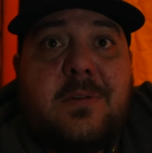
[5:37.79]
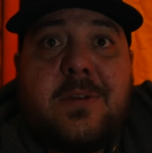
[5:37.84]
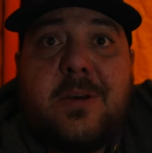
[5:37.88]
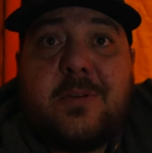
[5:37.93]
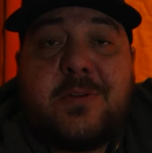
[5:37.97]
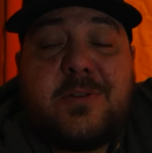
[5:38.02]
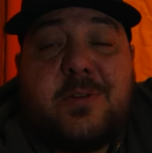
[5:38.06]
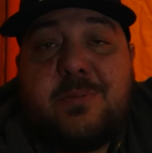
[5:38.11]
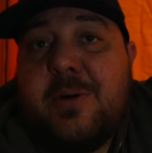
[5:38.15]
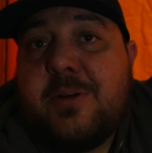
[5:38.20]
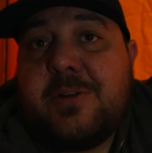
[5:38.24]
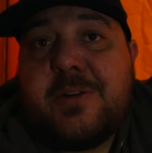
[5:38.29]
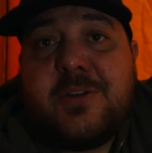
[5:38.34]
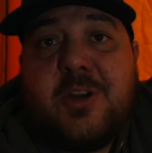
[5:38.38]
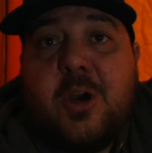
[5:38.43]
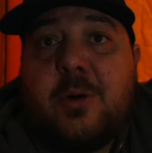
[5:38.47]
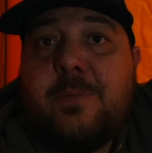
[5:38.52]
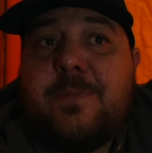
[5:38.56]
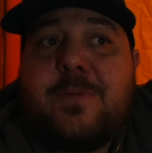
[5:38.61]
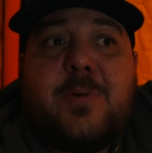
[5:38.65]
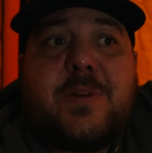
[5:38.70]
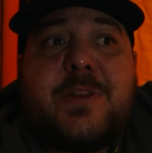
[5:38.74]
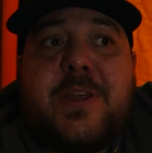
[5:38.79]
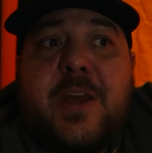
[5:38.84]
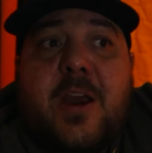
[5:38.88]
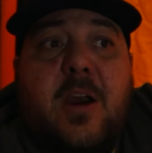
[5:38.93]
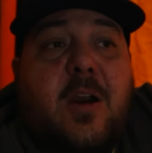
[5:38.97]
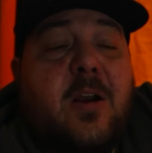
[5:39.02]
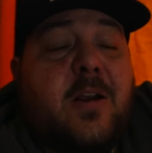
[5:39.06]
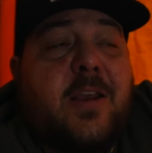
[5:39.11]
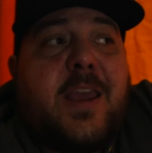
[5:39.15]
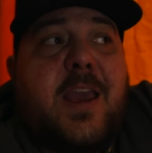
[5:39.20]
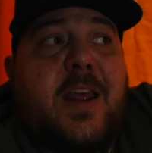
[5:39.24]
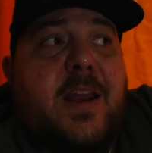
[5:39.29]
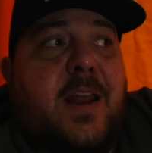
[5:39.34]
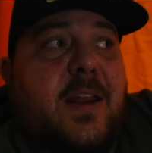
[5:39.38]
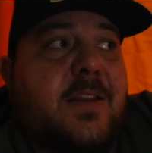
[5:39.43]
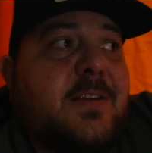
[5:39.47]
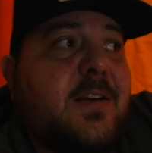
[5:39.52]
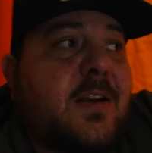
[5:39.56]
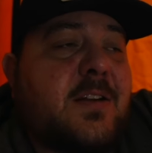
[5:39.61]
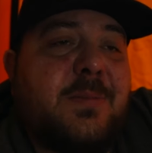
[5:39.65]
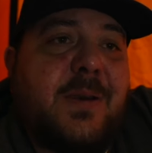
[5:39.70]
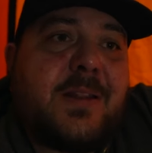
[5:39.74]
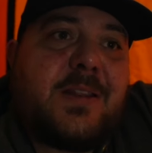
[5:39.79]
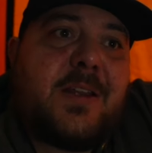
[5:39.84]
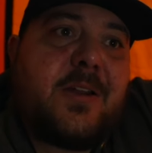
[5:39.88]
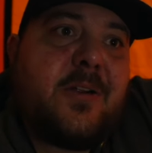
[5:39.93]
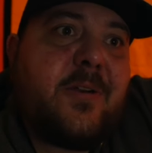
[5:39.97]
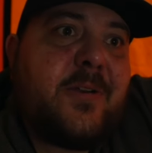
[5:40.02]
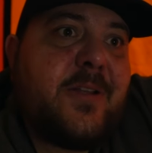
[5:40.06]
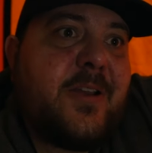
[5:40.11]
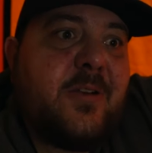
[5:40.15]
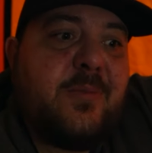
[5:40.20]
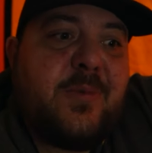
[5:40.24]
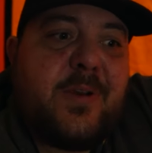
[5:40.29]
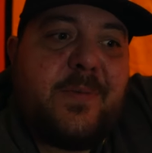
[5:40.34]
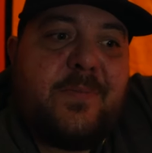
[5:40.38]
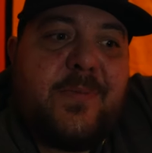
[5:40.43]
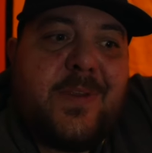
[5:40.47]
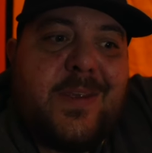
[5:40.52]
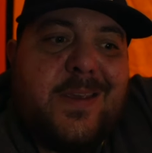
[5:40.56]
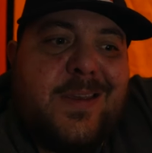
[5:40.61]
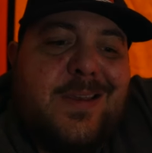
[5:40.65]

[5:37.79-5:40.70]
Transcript: Those are both dope for what they are. Again, I talked about that earlier, but